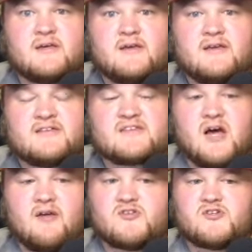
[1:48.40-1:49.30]
his
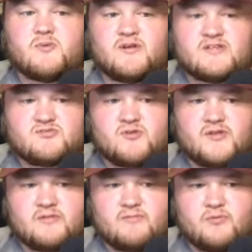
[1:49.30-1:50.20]
coverage ability has
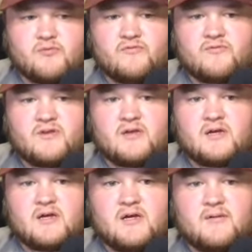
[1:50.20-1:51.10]
really improved.
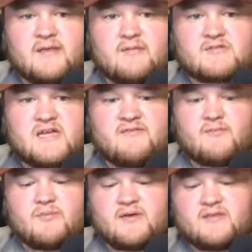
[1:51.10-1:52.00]
Uh, and that was kind of
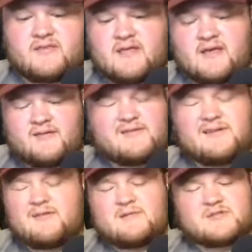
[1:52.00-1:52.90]
a big thing. You
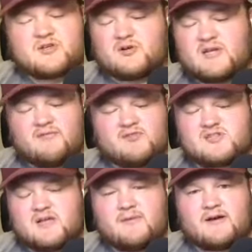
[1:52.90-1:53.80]
know, he was a good coverage
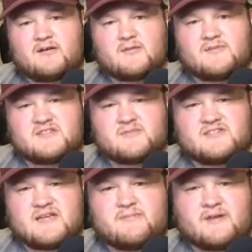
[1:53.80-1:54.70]
linebacker out of Mississippi
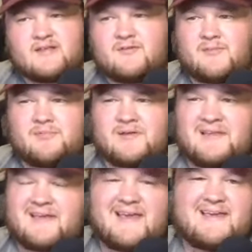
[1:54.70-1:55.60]
State, but he only played
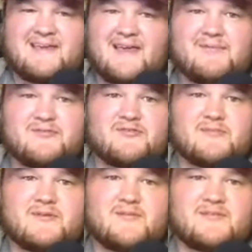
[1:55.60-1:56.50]
like eight games or
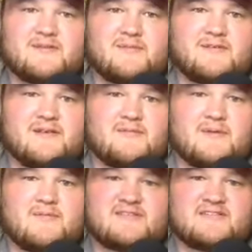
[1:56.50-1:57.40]
something at Mississippi State,
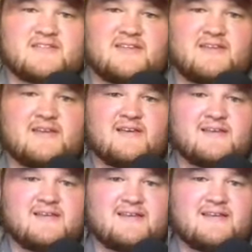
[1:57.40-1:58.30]
maybe sixteen.
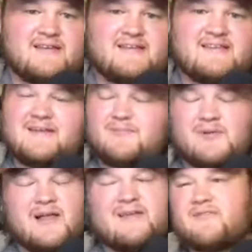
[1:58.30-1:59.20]
Like he did, he didn't
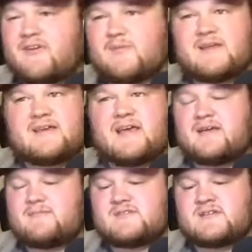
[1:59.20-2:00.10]
play very many
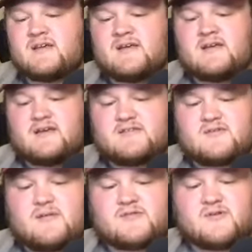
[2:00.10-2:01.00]
games, and
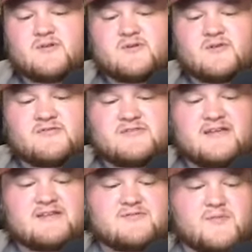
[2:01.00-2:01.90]
so that was always one of those
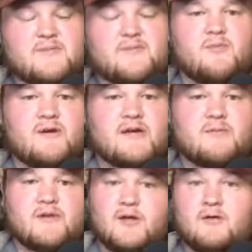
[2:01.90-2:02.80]
things where people would bring
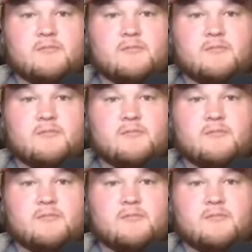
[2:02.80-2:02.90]
up like, "Oh,